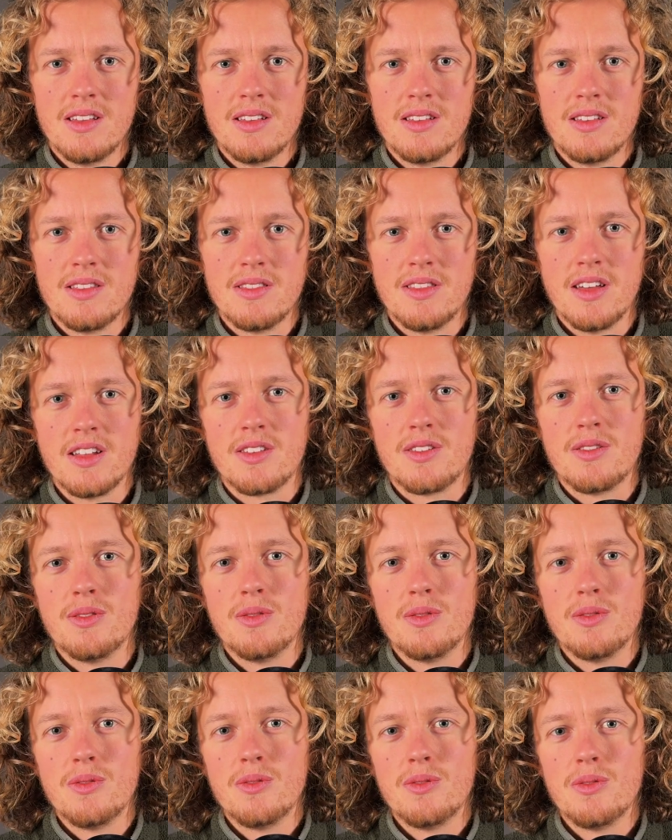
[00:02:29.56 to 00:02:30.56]
That
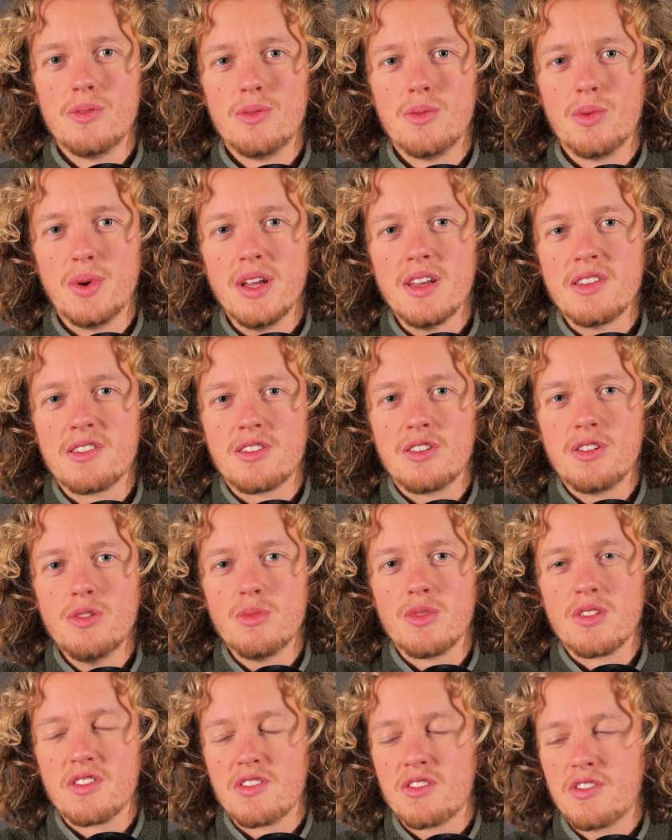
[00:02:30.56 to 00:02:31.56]
we as
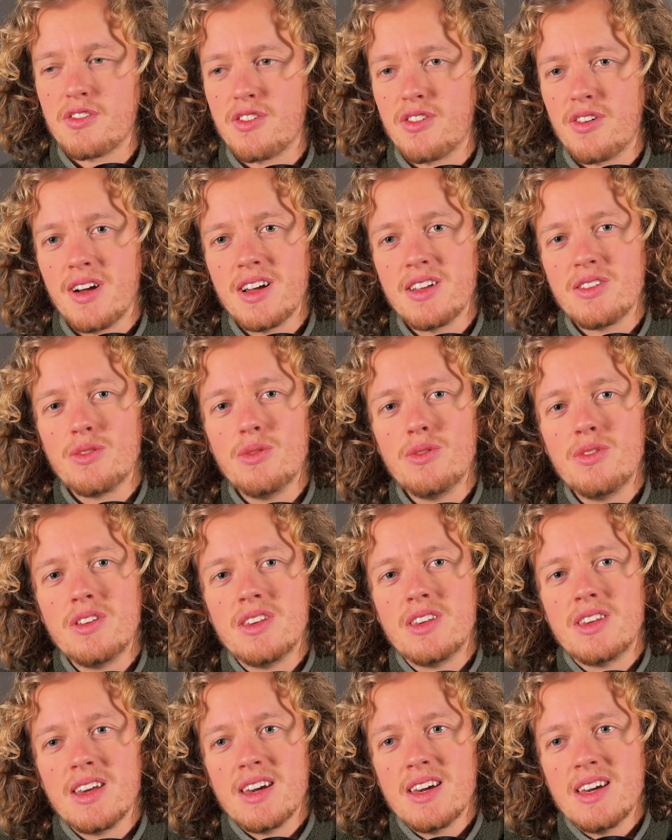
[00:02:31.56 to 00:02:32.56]
humans try to
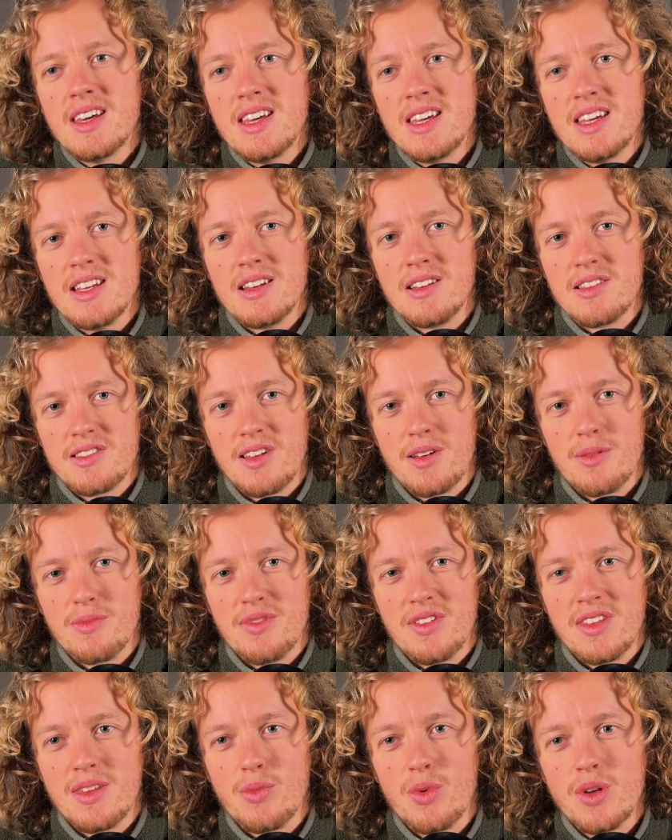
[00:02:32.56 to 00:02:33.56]
gain
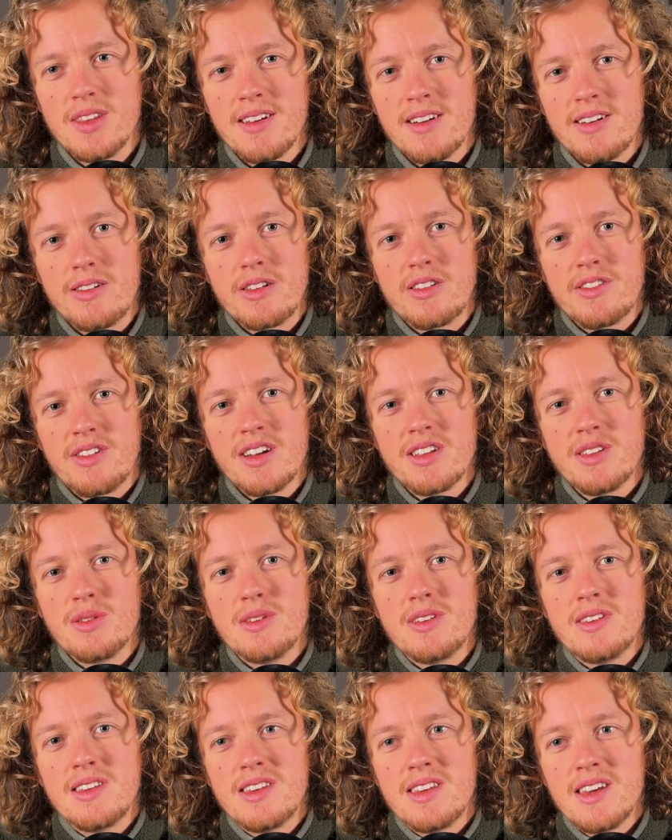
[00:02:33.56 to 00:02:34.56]
something. We try to
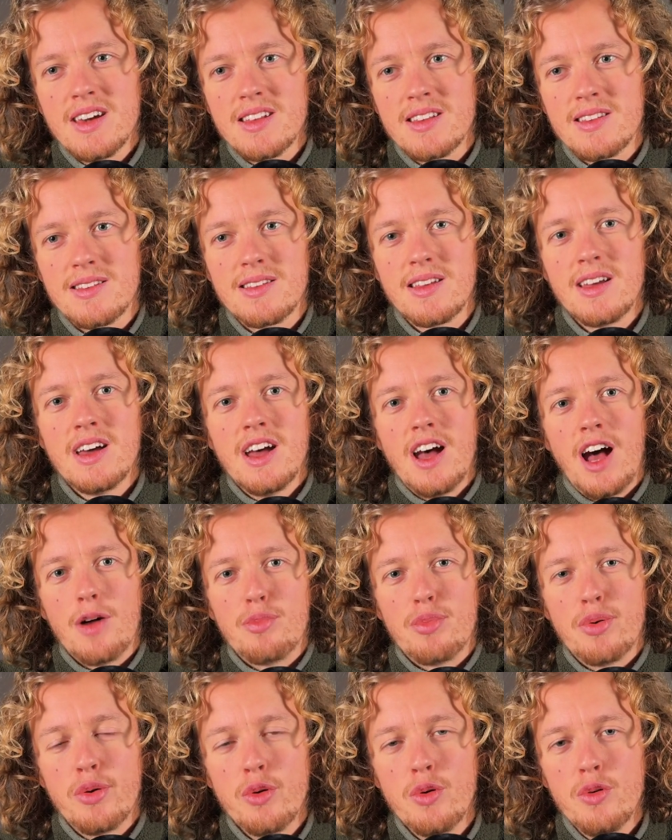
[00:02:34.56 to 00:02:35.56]
get
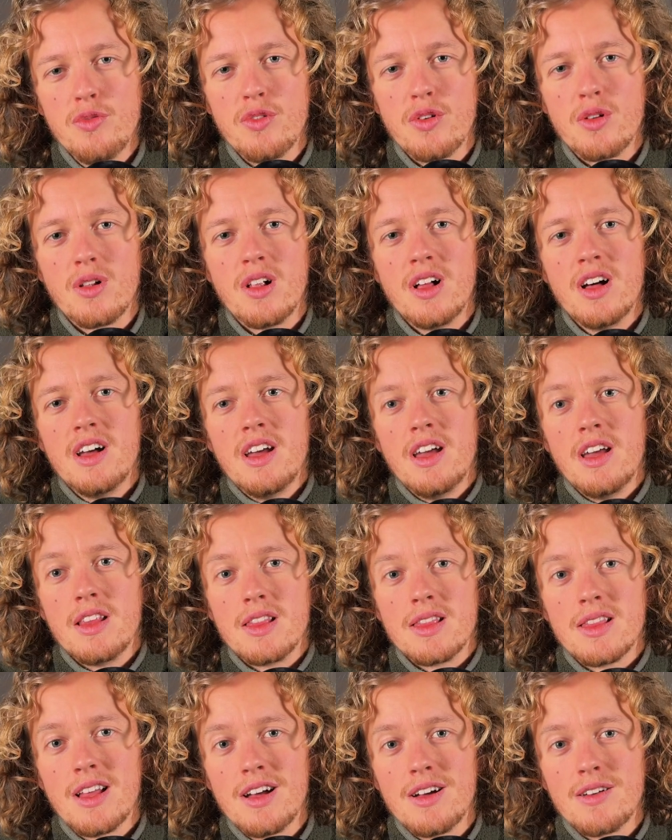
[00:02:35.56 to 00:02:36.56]
approval
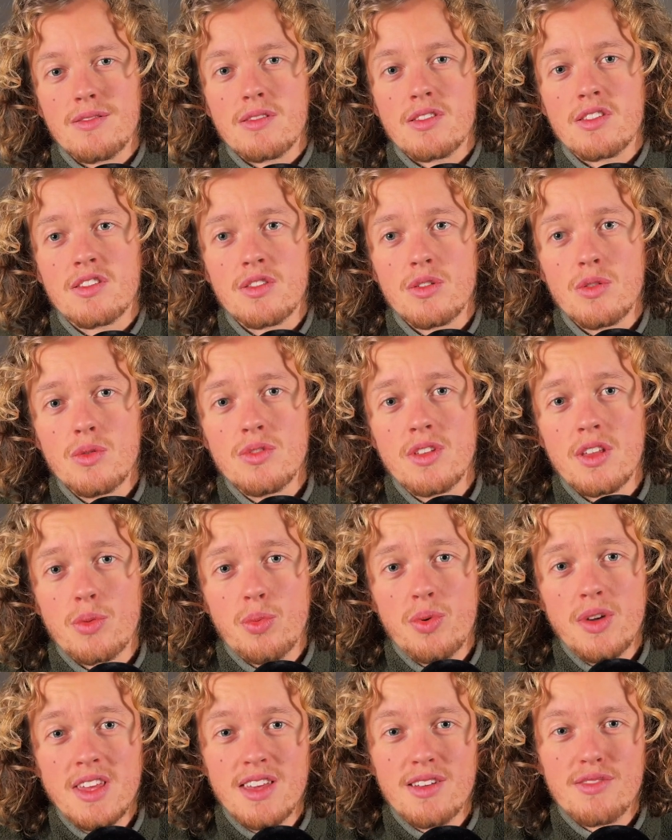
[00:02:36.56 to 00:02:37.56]
and love so that
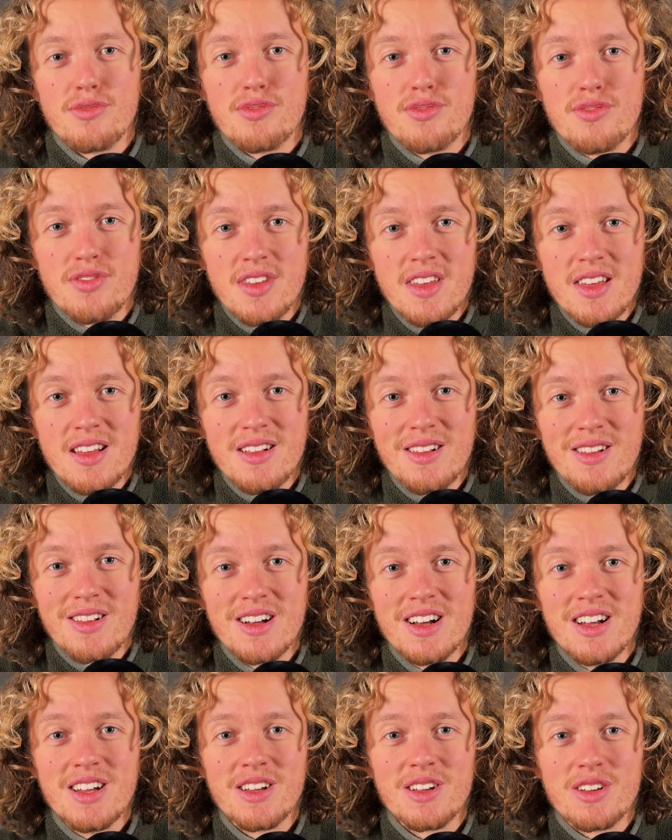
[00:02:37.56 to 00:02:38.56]
we can feel
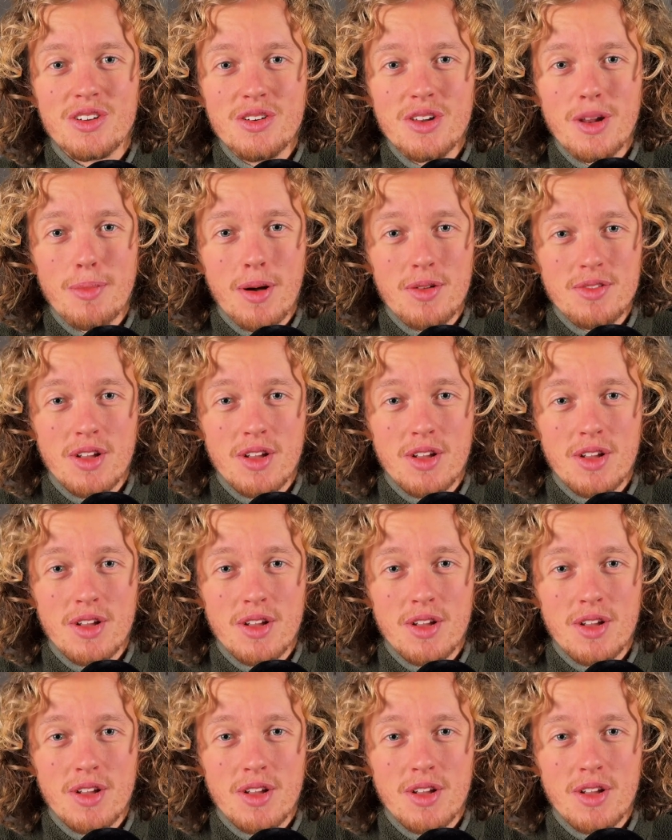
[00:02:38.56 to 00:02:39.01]
good about